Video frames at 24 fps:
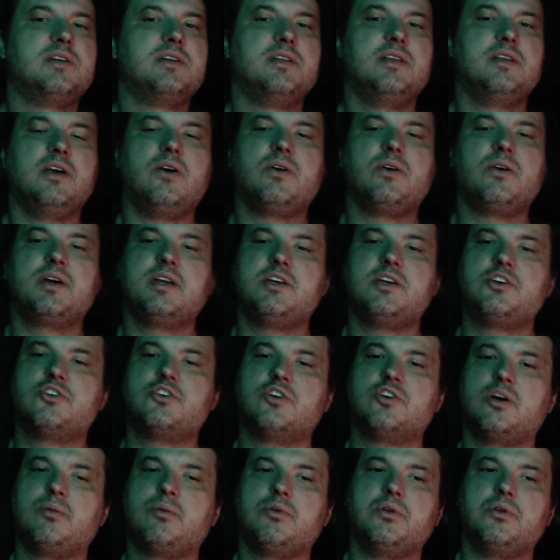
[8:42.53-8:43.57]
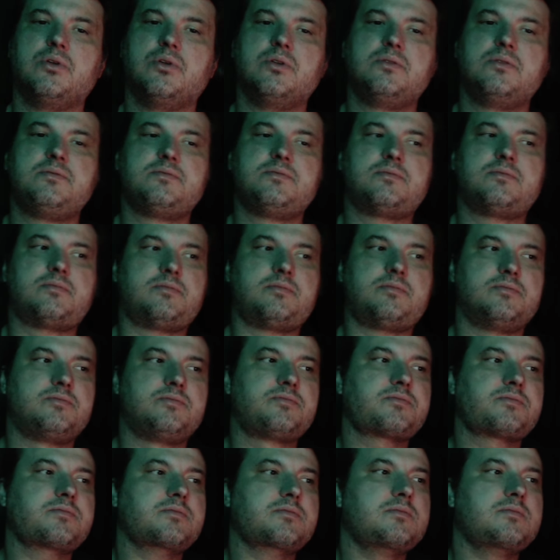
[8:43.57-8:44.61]
They all get in trouble.
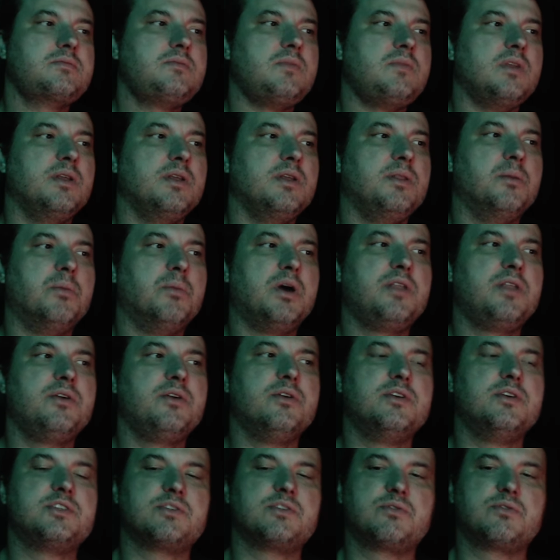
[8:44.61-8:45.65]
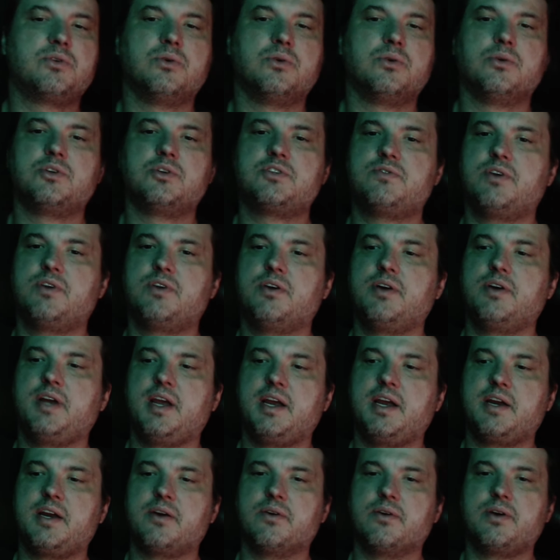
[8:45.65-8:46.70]
The mother is, of course, very
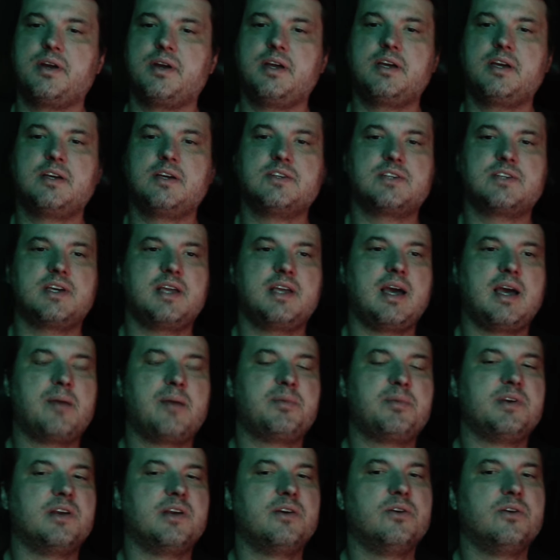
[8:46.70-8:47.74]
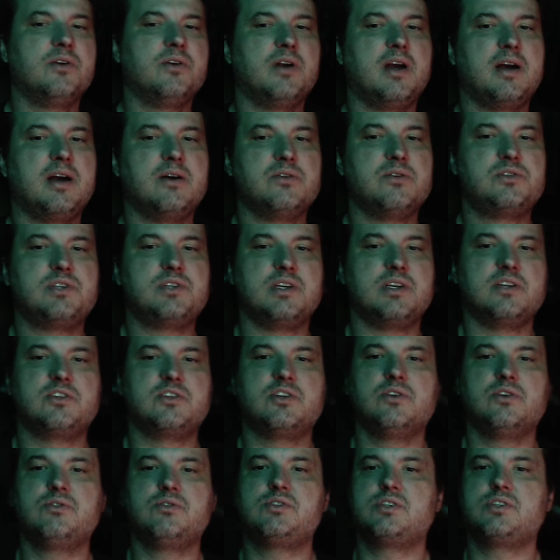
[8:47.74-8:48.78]
angry because it happened at her house and it's
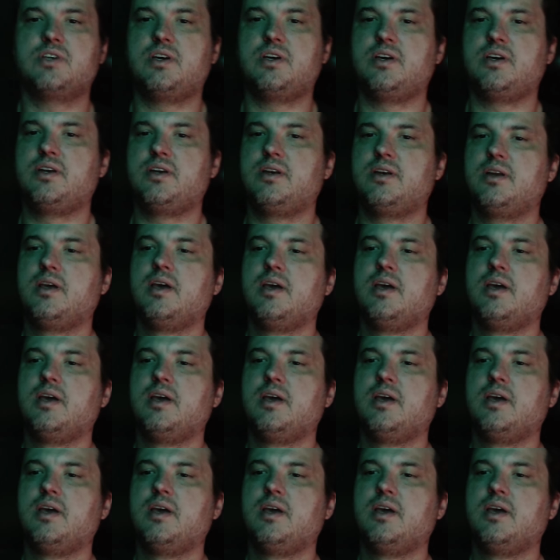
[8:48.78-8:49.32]
her son,